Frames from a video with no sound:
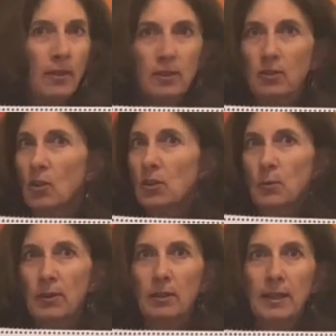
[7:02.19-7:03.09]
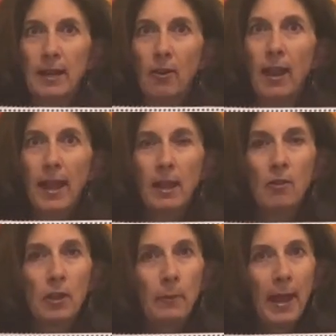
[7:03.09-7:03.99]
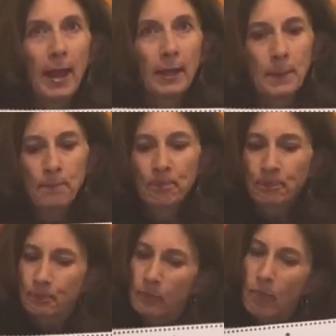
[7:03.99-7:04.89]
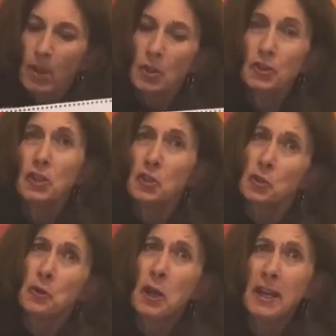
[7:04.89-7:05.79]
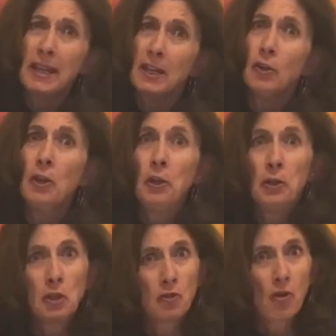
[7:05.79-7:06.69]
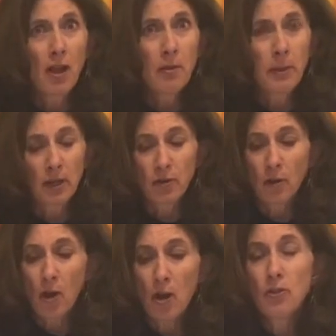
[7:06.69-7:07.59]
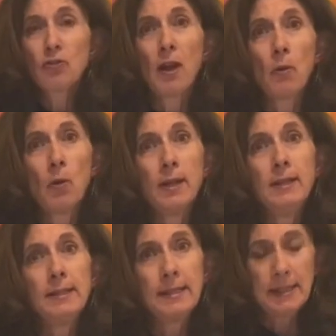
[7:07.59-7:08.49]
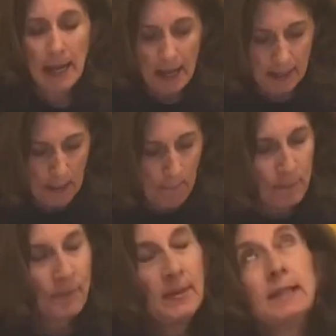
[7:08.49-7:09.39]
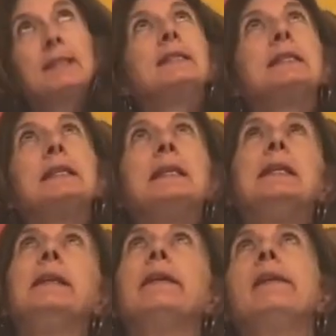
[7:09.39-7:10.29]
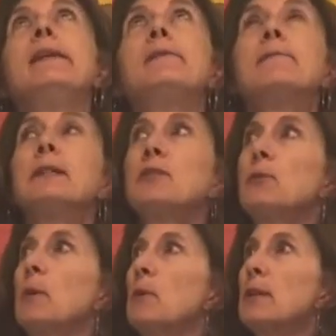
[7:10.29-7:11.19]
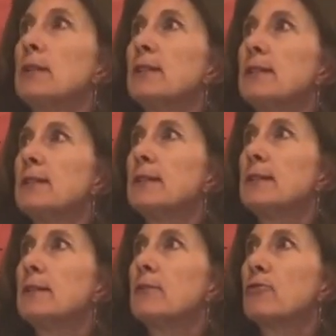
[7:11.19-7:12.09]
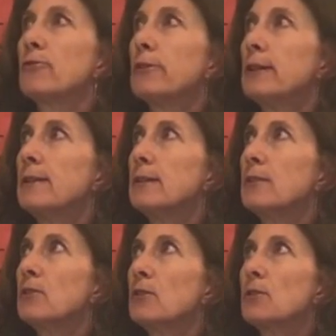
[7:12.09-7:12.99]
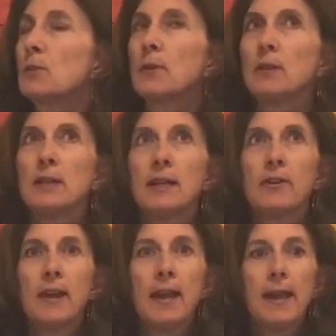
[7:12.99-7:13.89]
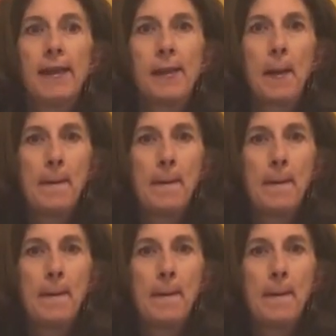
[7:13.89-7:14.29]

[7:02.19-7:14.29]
that starts with the letter A on the back. Since you're not here to draw the picture, I'll draw one instead. Let's see, what do I want to draw that starts with the letter A?